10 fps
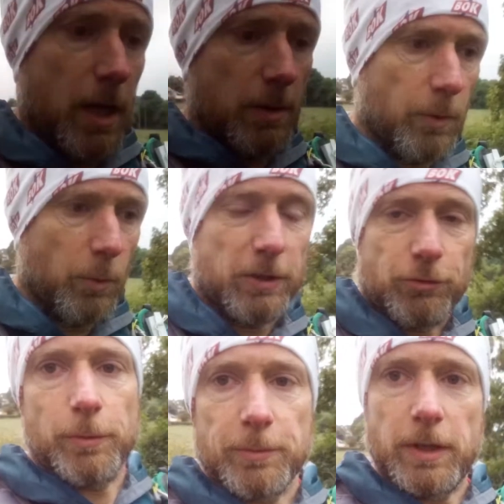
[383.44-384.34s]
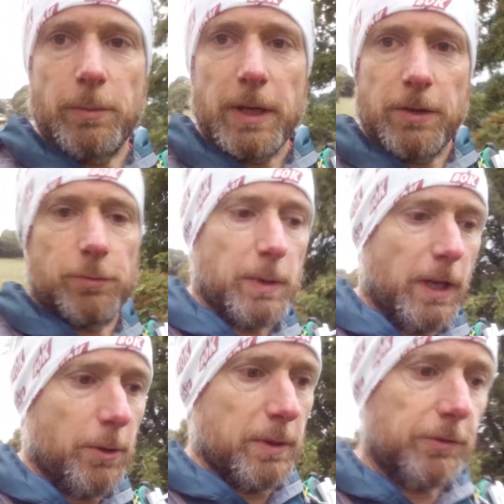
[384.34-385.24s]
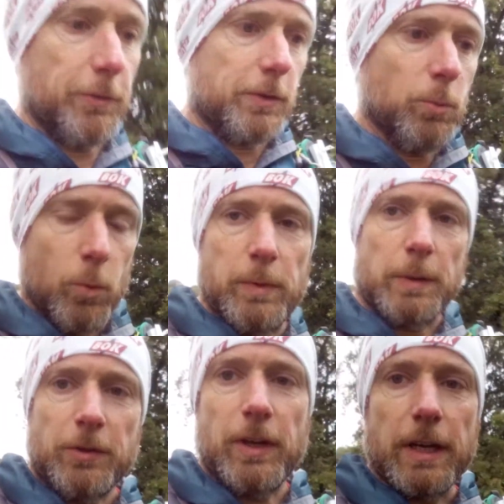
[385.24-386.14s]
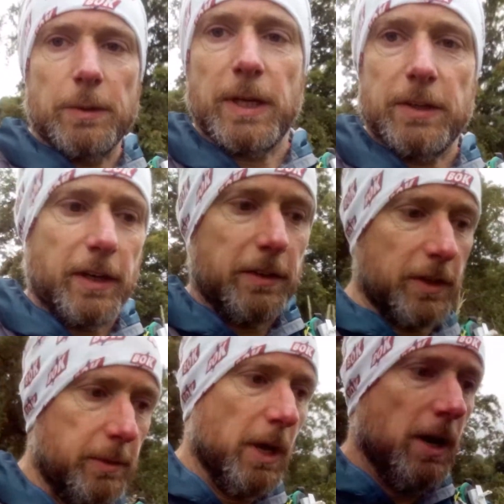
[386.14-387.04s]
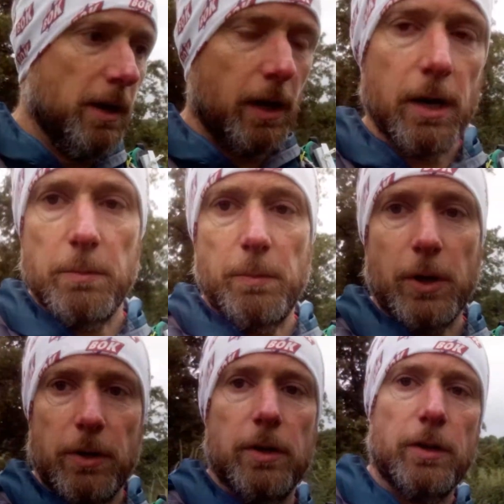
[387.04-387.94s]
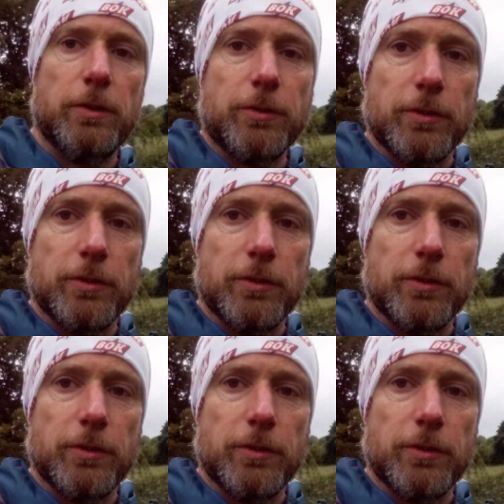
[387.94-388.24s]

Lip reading: The wind's dropped a little bit because we're low and it's obviously warmed up slightly being daytime, but as you can